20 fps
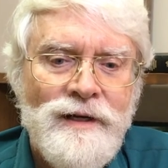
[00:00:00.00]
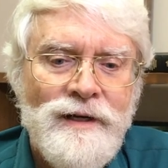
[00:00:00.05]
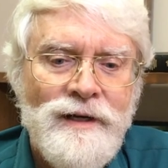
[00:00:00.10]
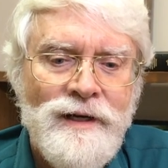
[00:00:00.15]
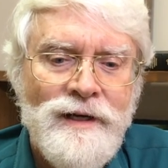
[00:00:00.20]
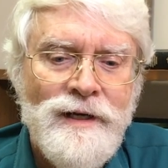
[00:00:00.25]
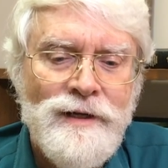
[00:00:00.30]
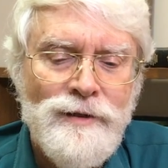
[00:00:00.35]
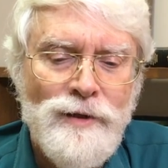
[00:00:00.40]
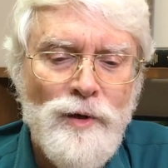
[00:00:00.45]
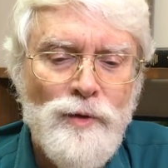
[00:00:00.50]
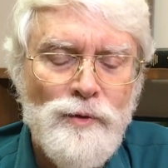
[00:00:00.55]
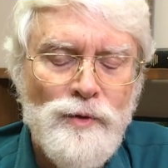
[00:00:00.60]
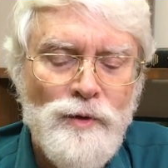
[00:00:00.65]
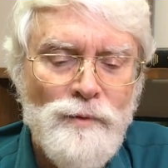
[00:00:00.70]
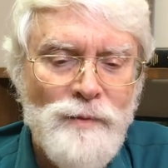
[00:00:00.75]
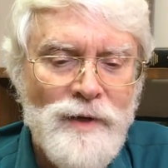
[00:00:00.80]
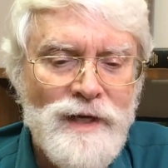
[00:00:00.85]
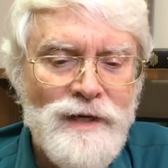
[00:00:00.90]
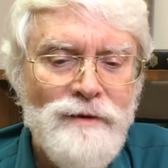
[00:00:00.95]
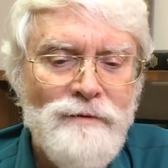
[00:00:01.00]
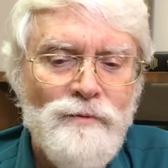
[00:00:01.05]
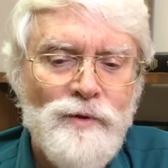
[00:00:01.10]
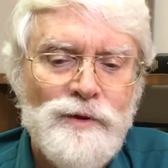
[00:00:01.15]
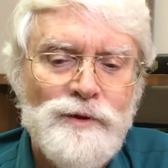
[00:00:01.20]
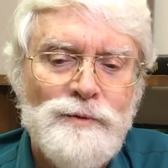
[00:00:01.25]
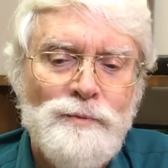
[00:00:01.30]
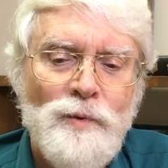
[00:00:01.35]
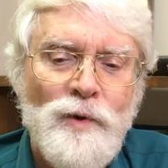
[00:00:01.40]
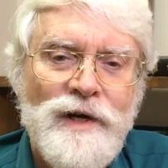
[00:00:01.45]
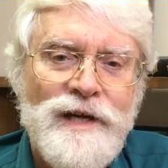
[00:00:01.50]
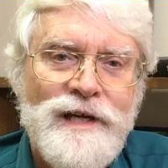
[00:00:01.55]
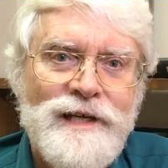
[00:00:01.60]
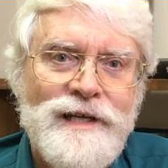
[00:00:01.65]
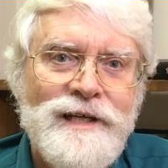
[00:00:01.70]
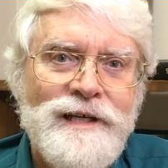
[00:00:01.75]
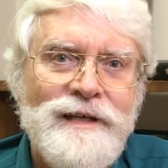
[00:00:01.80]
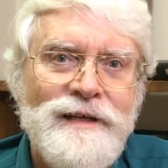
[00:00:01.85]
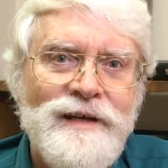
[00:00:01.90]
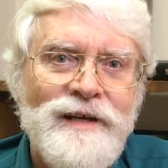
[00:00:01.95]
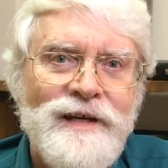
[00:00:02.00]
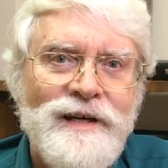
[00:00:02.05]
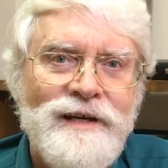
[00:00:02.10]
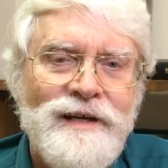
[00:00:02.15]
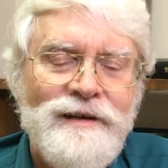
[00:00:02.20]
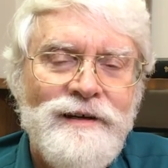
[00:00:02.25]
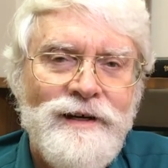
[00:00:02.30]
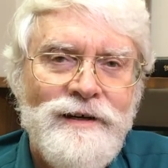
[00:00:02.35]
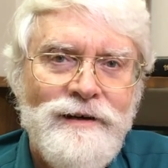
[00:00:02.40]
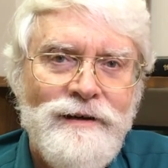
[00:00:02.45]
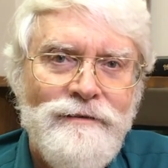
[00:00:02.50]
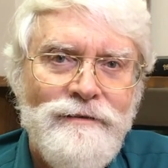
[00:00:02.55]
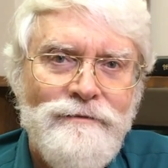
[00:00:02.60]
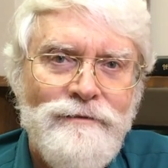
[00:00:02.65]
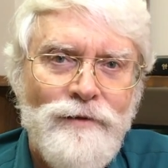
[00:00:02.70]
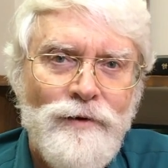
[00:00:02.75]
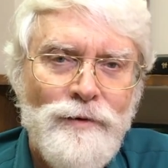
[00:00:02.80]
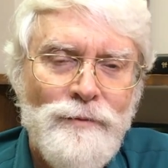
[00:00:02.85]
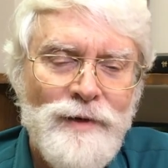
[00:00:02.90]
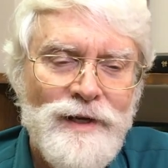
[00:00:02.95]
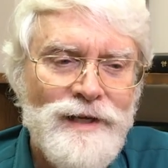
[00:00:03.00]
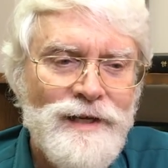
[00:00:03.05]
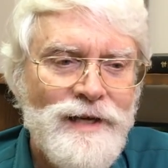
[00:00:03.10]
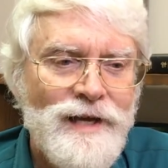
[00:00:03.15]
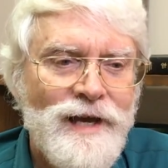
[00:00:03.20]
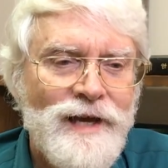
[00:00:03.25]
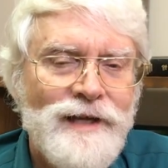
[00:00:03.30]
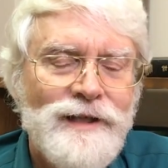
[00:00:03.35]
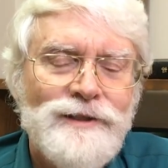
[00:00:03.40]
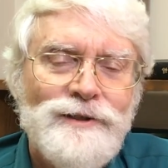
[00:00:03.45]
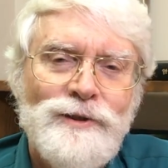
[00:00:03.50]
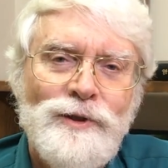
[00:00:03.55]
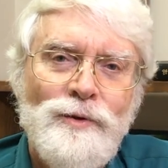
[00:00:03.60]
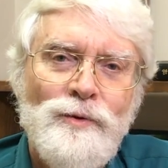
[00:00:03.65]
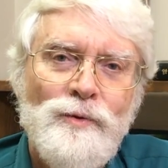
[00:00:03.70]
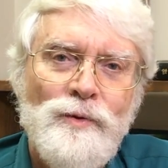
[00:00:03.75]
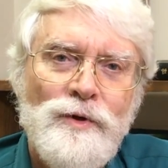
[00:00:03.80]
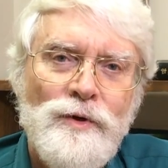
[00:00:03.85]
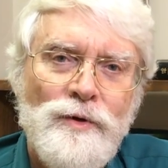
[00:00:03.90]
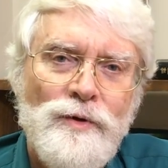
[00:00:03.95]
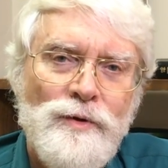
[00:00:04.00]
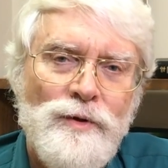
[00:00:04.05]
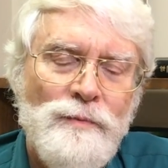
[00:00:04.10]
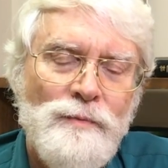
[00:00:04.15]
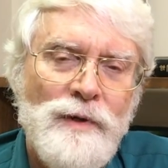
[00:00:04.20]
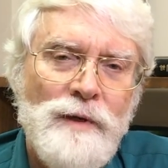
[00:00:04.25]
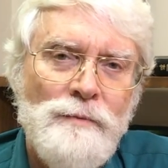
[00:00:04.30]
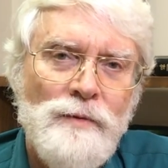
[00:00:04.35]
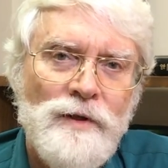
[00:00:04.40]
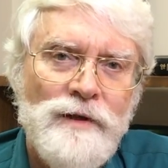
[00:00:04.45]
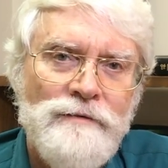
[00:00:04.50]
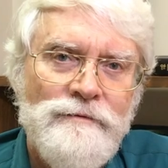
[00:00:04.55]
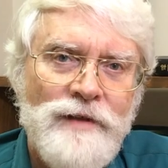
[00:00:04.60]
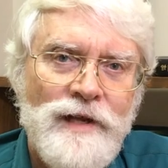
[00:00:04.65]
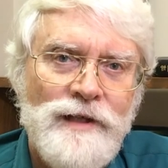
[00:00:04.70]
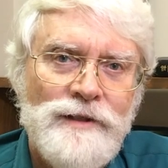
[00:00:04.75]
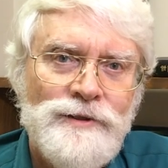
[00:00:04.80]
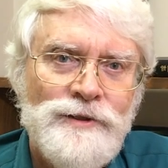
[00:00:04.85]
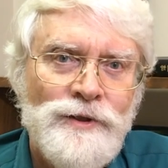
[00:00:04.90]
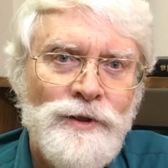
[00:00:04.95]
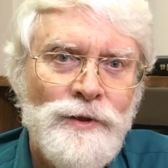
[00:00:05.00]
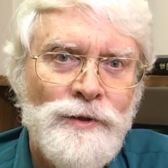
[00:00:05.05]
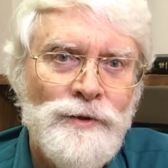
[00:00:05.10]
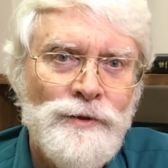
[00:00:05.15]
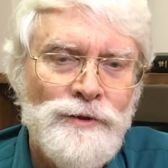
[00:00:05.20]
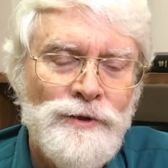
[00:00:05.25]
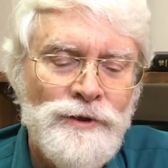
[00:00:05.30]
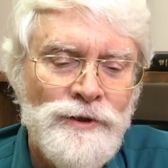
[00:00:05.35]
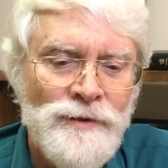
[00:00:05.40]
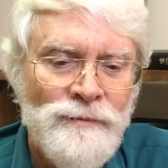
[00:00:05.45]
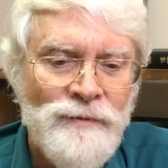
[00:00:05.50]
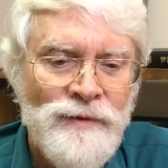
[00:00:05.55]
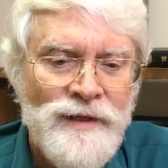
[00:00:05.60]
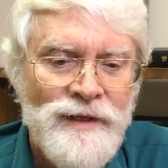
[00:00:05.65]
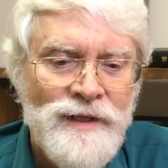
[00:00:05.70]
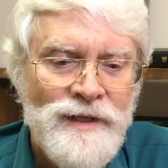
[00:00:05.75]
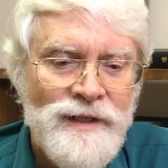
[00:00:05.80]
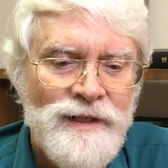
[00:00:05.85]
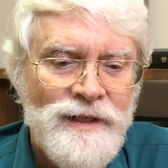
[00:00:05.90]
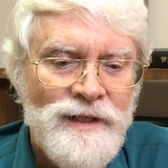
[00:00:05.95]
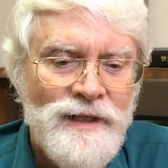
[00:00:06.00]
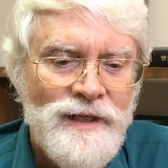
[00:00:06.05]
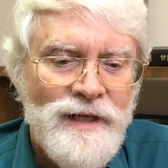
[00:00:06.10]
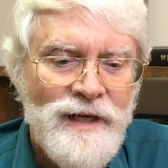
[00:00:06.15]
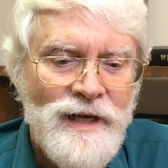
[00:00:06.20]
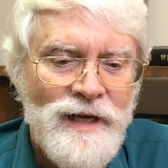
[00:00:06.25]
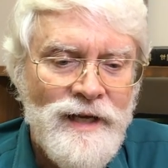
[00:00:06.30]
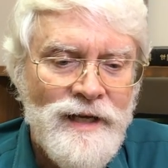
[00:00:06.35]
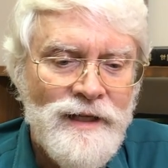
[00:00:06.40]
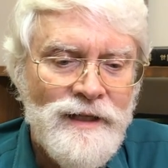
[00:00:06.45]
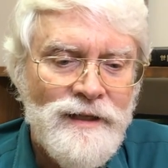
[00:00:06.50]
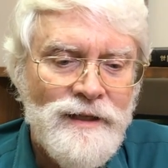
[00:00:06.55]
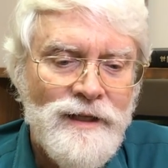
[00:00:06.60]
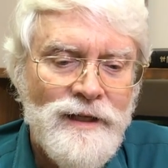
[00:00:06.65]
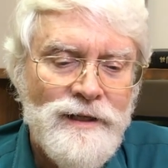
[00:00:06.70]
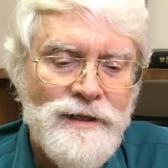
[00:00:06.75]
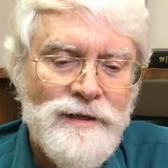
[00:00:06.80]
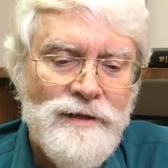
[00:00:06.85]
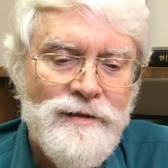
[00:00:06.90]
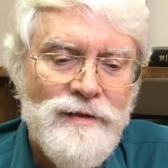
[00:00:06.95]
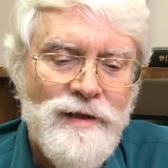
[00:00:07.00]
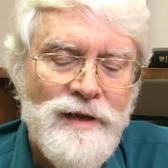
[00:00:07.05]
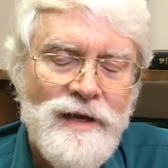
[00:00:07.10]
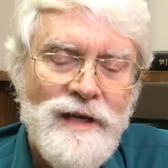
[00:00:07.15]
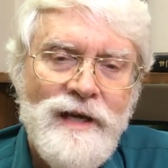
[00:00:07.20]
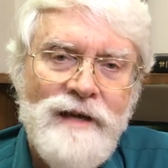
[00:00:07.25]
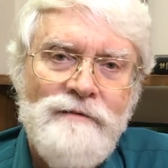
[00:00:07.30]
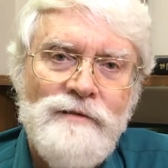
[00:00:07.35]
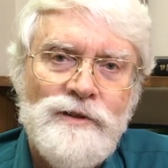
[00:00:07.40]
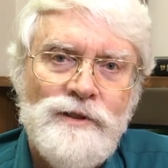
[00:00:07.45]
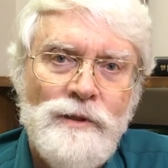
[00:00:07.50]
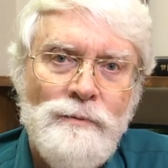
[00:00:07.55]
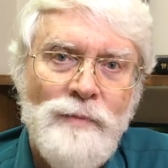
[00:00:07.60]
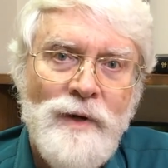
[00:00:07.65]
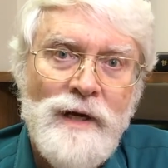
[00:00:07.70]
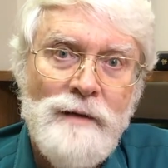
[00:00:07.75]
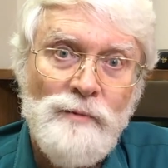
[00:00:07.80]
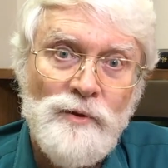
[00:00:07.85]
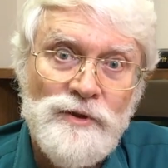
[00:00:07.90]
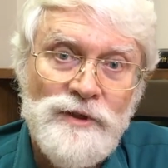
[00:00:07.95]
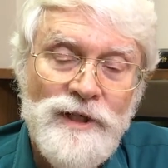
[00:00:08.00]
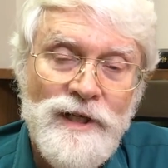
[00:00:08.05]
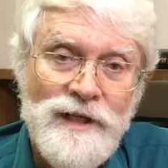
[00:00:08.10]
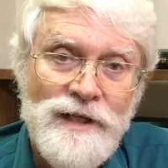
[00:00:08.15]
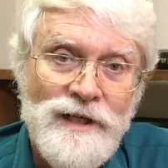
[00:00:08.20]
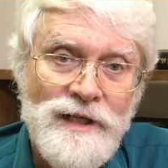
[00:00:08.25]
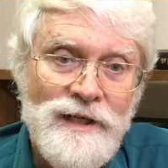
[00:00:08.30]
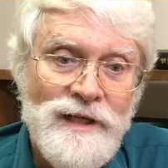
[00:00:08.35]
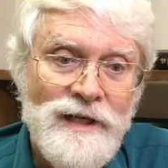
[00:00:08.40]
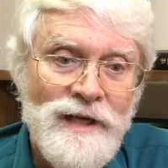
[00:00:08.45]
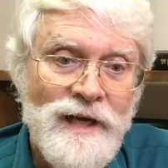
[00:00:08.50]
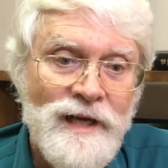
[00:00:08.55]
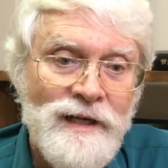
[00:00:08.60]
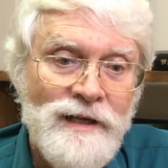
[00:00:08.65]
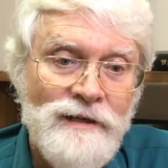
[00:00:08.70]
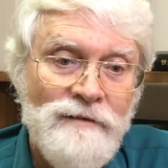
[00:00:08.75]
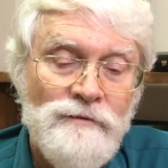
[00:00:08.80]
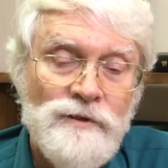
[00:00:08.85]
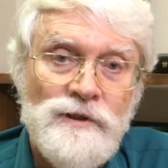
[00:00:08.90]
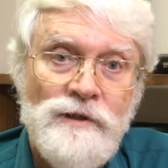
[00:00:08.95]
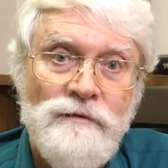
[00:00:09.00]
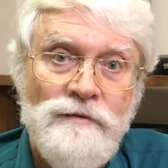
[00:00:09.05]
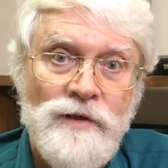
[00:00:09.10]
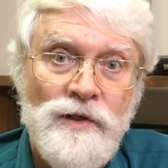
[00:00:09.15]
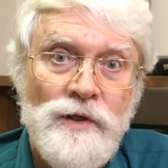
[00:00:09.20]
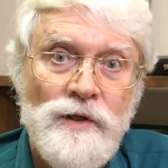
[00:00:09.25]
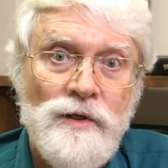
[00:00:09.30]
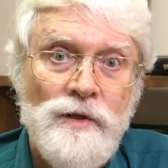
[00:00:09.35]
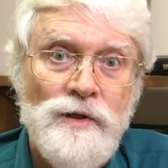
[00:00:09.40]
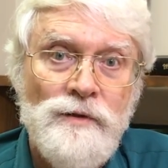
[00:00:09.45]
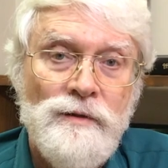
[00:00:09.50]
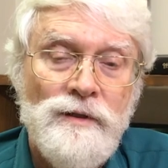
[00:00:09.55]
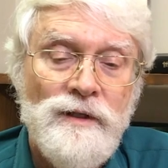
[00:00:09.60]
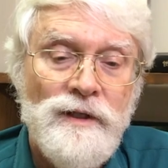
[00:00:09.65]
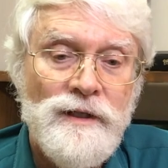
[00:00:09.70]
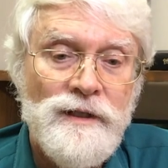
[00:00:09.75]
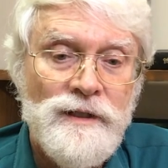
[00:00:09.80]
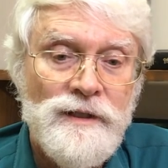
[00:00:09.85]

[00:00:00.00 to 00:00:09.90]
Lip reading: unknown to me, was praying for me, and so were the people of that church. And they gave us a Bible study, and it was a very good,